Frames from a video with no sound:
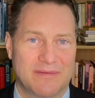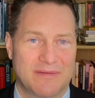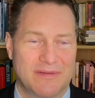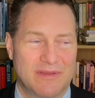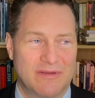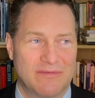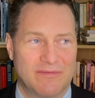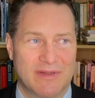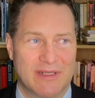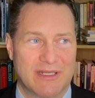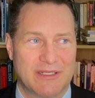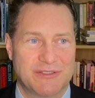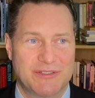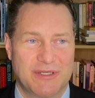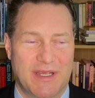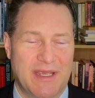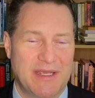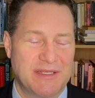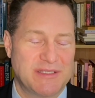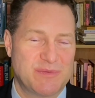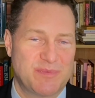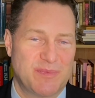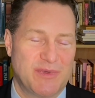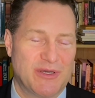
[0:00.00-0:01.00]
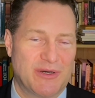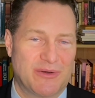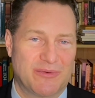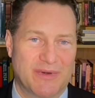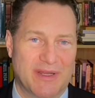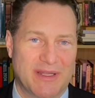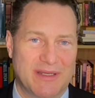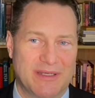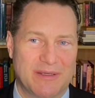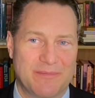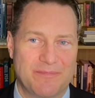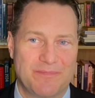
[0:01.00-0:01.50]
The village hates me
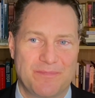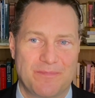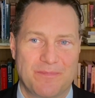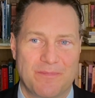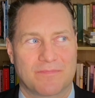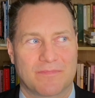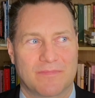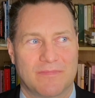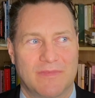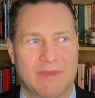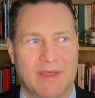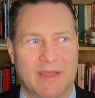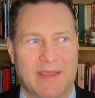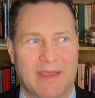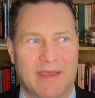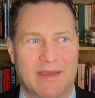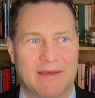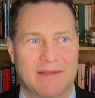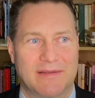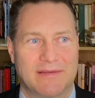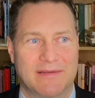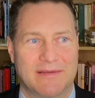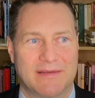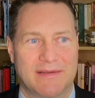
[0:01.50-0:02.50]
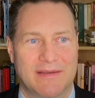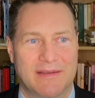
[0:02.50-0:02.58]
already. They can't